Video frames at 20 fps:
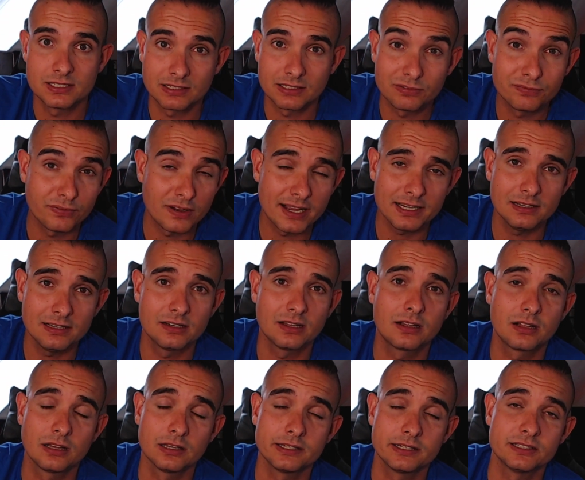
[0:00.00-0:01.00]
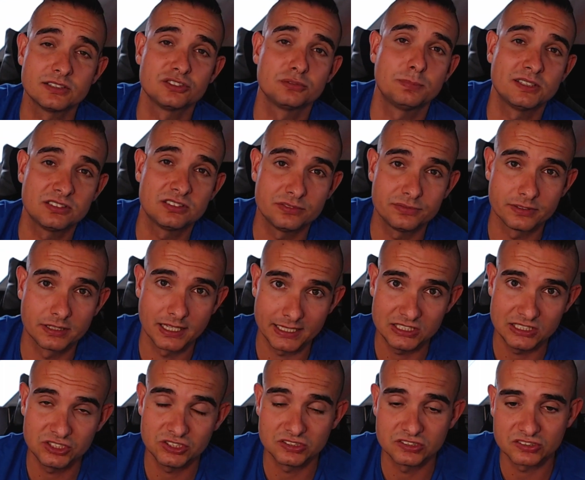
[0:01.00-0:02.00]
Find the clear
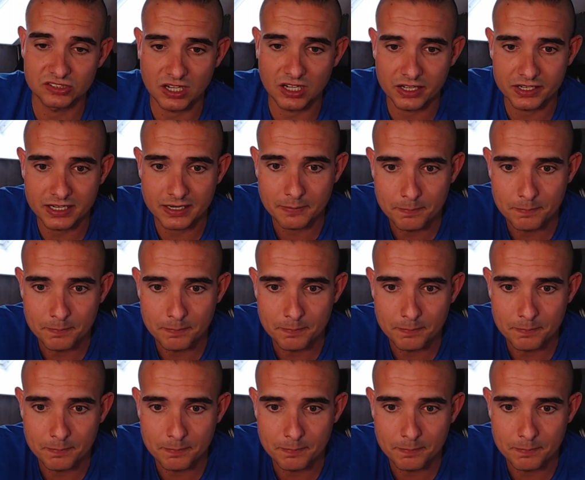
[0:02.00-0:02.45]
specifications on it,